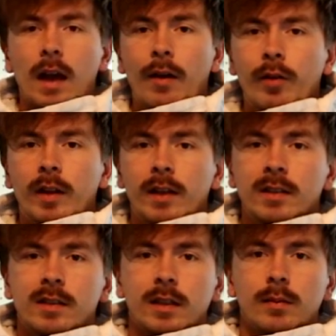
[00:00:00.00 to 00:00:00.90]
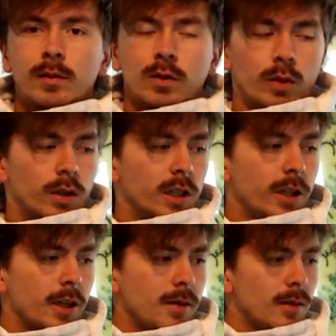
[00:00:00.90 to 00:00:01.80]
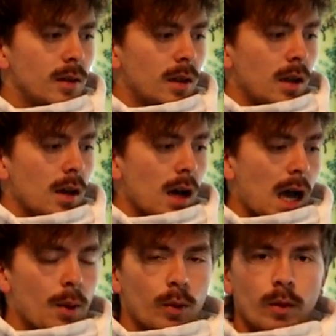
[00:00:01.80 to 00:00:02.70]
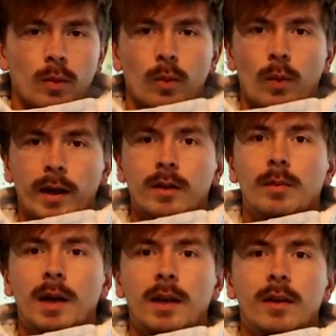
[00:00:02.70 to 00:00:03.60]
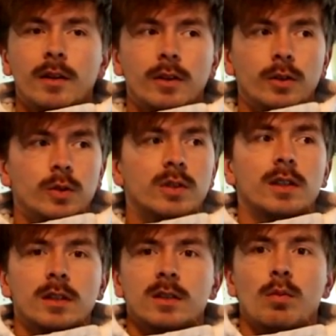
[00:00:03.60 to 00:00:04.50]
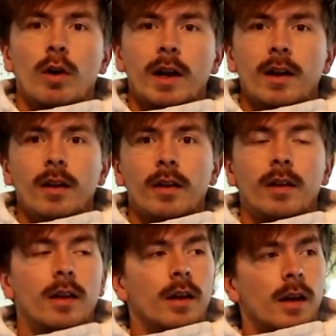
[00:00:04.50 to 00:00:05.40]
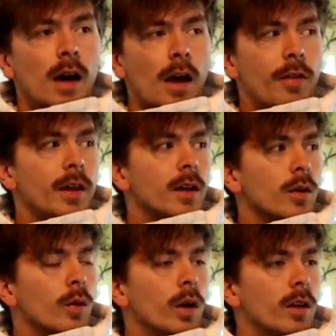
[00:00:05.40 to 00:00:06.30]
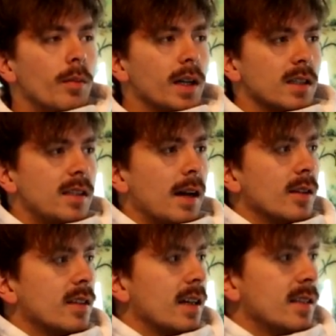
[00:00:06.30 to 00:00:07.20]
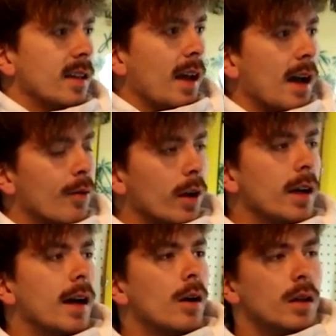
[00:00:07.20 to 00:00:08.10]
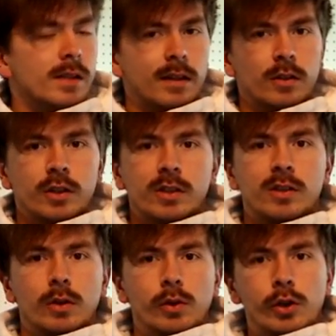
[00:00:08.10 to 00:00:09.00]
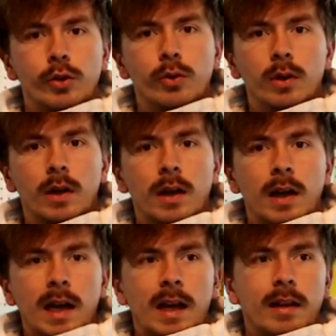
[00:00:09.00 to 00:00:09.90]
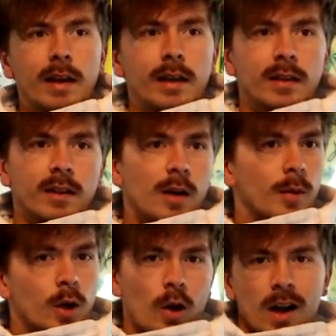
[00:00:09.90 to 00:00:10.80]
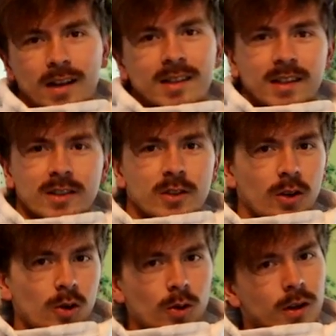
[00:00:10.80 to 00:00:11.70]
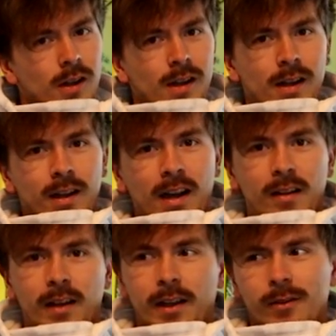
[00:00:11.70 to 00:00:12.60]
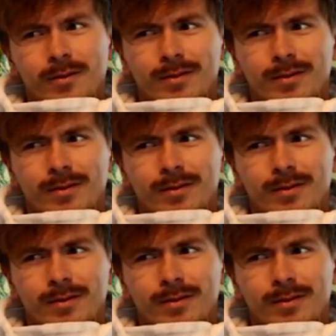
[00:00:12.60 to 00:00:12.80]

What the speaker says: everything seems really good. I would recommend using this brand. I think one of the biggest downsides they have right now is that they're just so new and they come across as so kind of like,